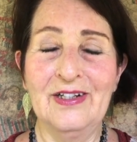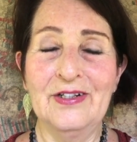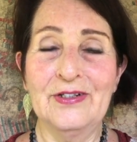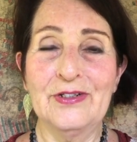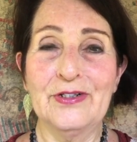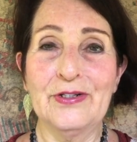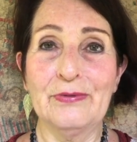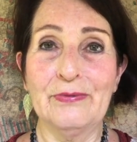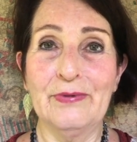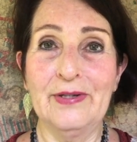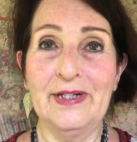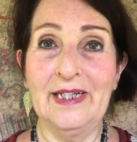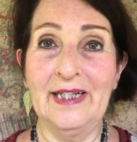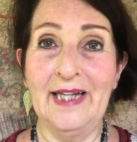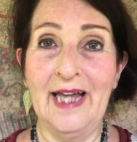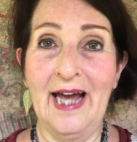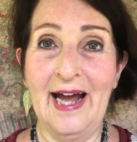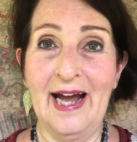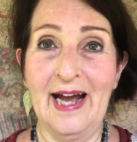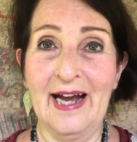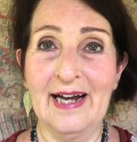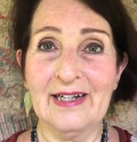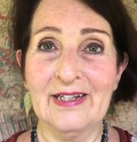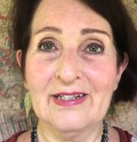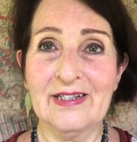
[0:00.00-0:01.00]
to
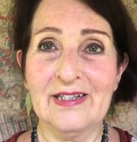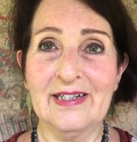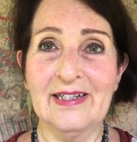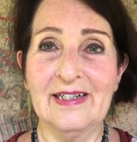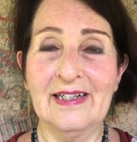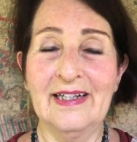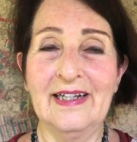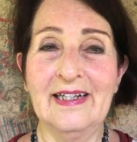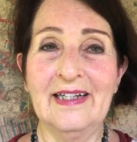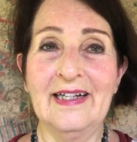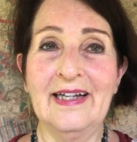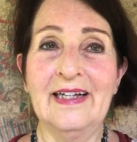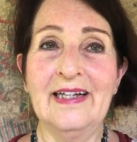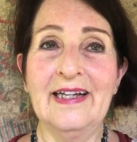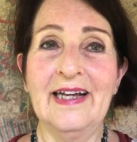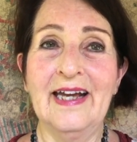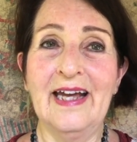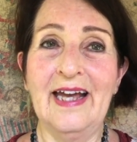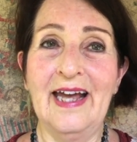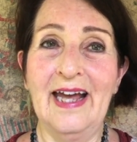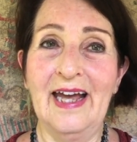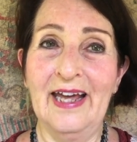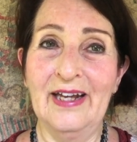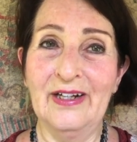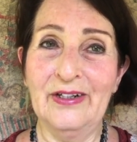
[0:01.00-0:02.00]
relax
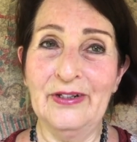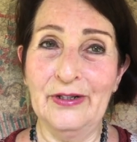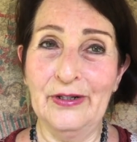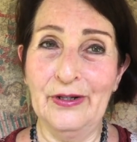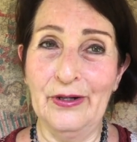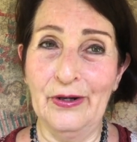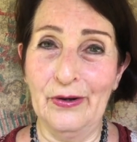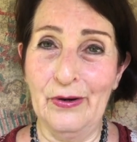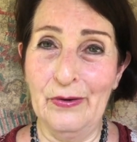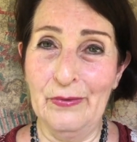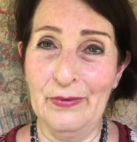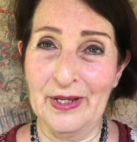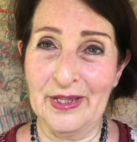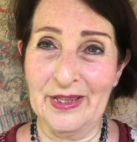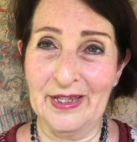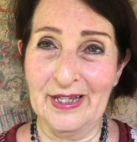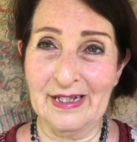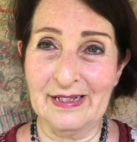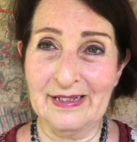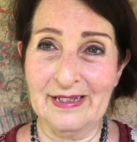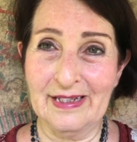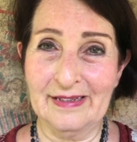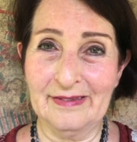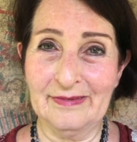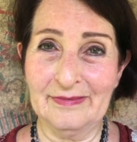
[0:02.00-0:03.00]
and go with
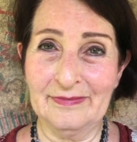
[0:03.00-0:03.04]
it.